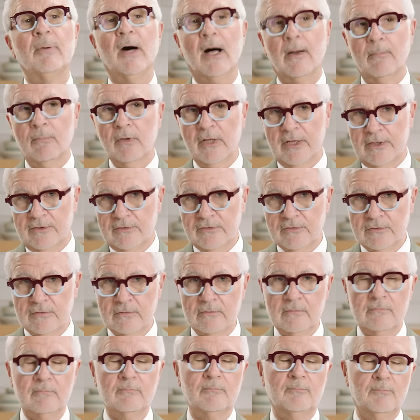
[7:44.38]

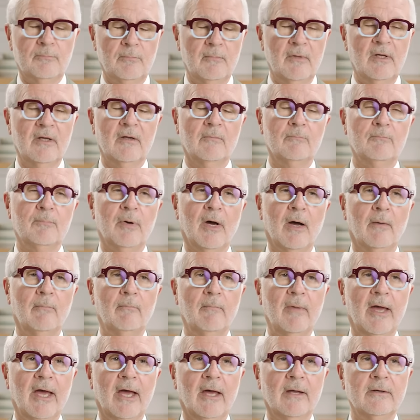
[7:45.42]
published in
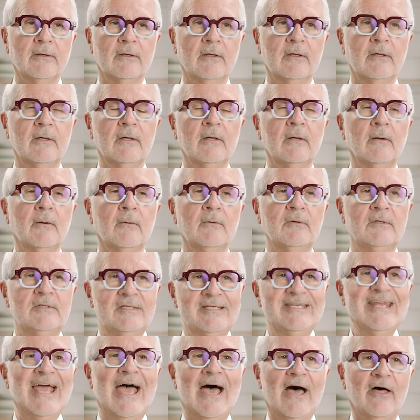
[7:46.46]
PubMed,
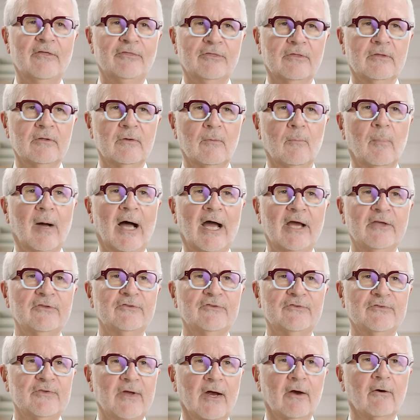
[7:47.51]
Death by
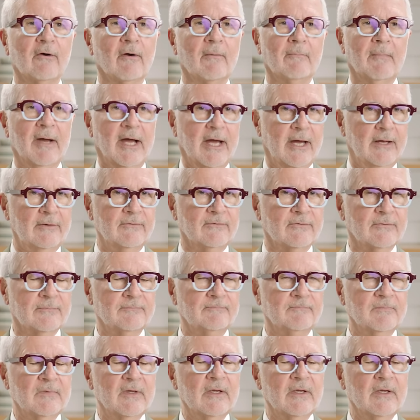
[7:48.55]
Ceramides.